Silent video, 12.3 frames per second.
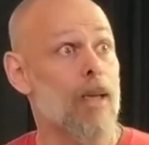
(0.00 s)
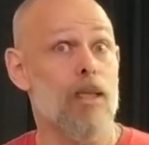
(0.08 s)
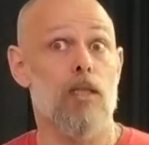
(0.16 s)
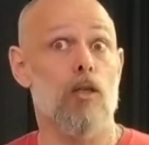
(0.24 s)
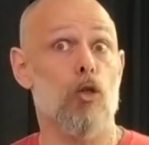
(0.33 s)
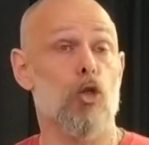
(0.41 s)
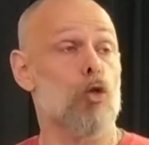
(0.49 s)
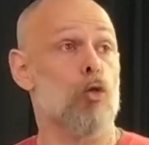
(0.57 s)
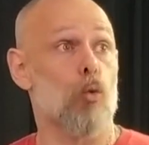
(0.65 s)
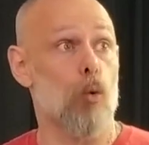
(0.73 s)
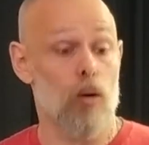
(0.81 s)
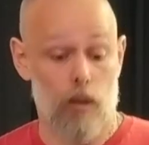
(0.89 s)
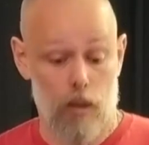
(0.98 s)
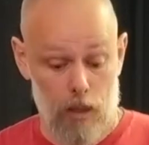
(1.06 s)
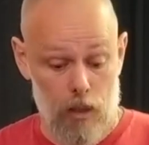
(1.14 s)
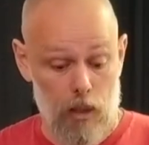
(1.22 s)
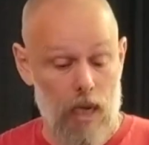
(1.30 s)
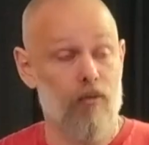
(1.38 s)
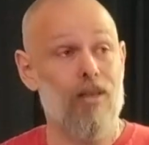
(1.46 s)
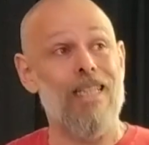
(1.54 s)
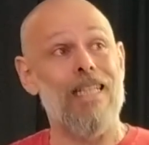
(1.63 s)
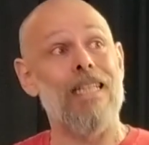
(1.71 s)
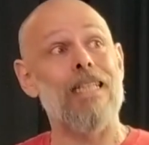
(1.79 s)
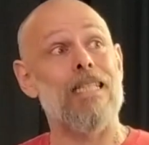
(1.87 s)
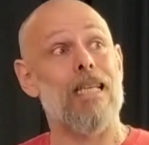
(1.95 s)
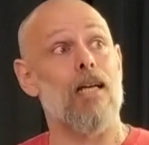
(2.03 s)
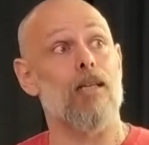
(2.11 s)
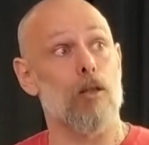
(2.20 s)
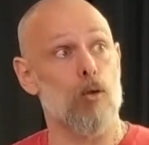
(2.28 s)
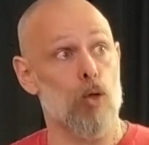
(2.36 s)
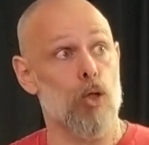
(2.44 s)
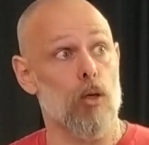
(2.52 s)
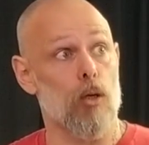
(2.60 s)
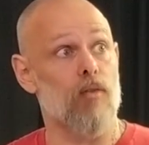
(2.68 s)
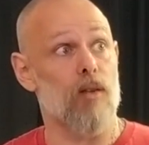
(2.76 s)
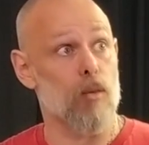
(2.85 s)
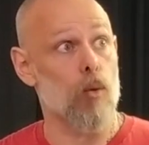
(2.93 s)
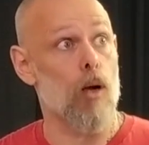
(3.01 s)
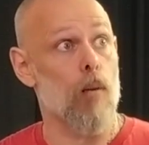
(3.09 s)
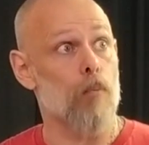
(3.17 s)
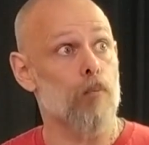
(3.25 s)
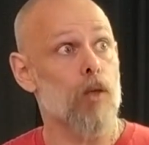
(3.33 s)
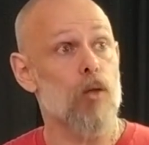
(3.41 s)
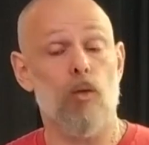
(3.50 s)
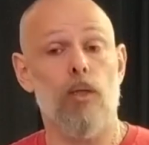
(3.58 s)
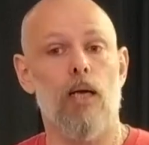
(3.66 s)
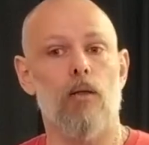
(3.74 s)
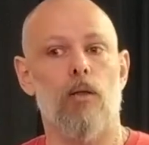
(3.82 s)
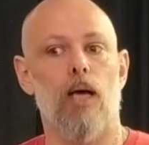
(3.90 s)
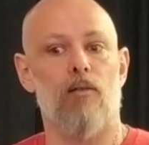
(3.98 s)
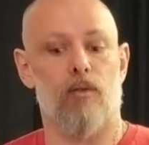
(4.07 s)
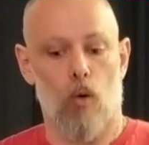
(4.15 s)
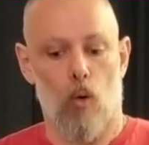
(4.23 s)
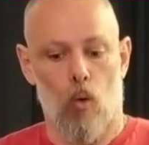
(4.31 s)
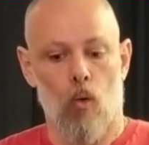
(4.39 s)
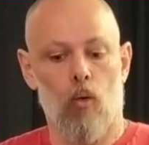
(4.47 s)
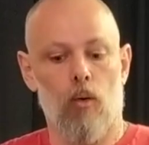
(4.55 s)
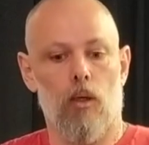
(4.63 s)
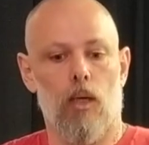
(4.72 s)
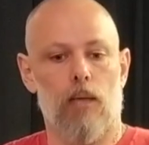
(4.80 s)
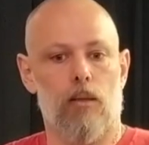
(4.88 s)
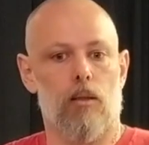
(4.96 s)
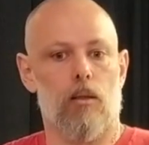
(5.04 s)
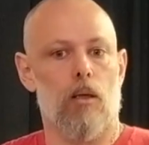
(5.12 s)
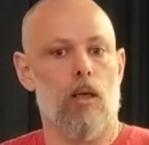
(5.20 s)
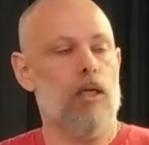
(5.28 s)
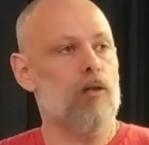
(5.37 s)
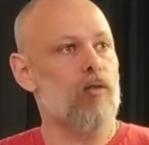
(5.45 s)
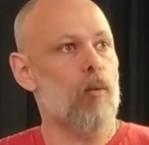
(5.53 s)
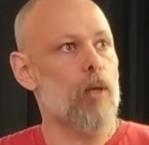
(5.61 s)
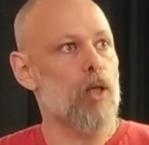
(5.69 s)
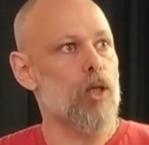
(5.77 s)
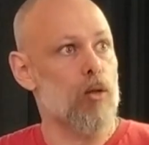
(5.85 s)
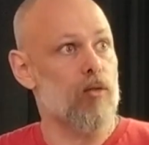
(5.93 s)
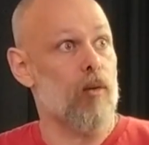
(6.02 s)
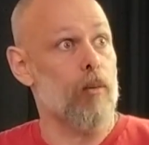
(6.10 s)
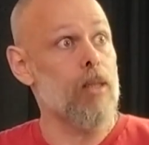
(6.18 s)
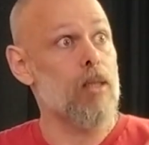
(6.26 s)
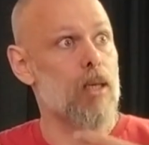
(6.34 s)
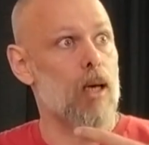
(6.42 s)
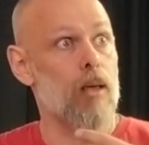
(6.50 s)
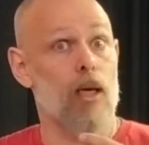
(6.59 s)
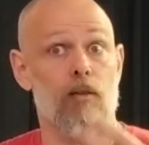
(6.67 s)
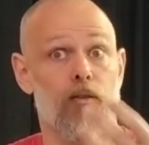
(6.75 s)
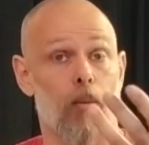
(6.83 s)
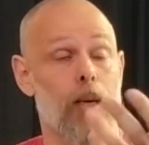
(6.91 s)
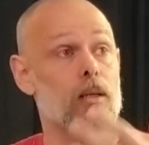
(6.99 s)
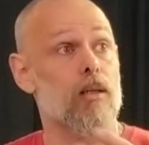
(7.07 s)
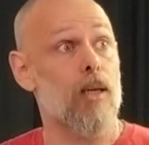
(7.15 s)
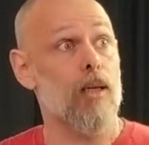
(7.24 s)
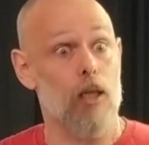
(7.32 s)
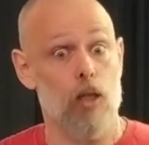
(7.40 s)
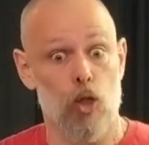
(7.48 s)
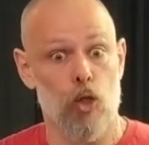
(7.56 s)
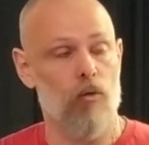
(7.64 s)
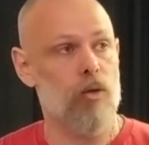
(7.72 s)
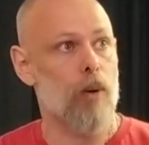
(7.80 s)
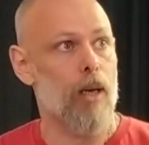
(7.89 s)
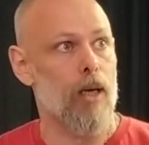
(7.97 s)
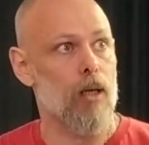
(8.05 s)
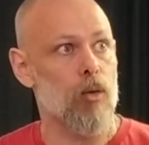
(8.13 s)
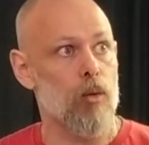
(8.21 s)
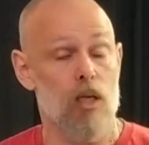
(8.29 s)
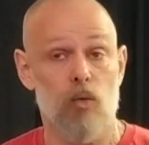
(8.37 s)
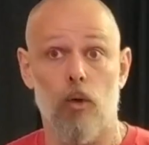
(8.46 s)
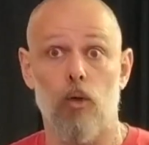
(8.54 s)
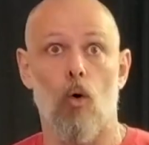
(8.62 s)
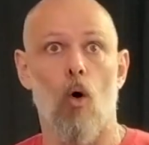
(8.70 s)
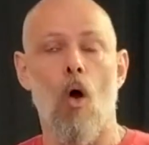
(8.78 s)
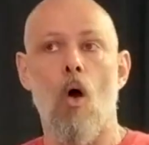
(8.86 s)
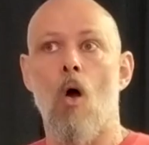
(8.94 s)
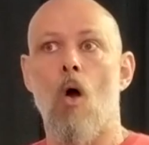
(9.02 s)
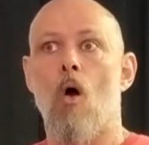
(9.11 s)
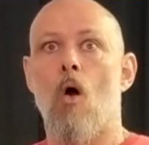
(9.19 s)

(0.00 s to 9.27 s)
And it's not just the world, it's everything inside that you shut off as well. So now you have all that information from inside and from outside that jumps back at you, and that's why you go,